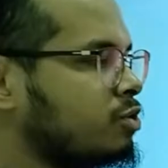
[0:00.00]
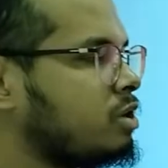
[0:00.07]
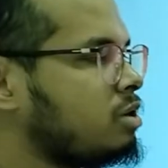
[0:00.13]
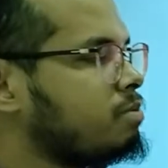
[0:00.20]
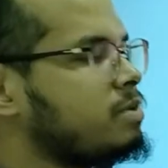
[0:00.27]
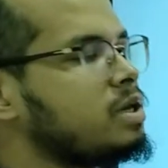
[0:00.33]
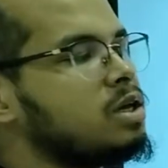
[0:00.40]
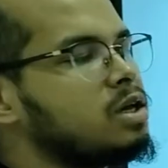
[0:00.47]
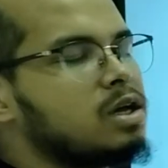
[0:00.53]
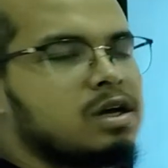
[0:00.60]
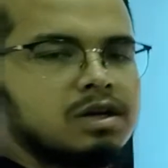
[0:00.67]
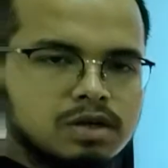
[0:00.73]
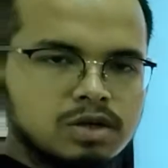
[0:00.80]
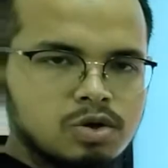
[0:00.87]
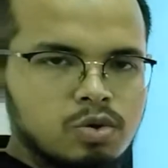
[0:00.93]
we'll be
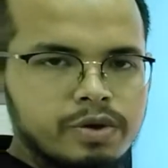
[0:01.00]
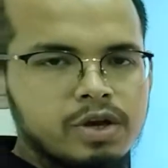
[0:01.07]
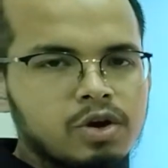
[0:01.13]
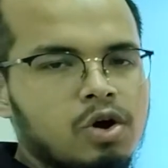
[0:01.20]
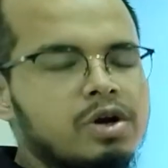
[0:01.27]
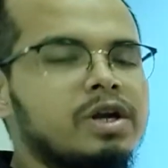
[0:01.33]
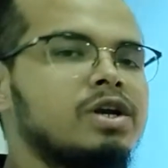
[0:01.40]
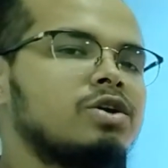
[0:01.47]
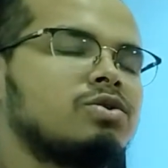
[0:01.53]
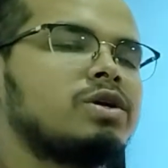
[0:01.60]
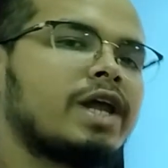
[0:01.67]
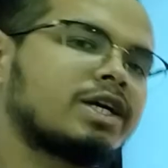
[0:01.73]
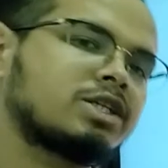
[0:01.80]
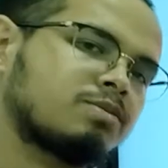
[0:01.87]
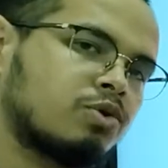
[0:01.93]
going on into the
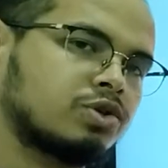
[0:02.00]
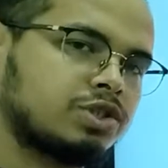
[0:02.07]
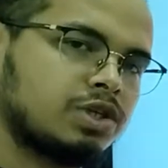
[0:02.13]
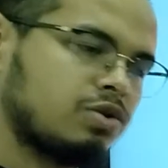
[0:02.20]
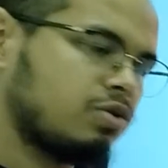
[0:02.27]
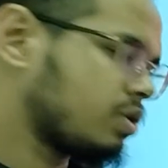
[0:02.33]
next portion.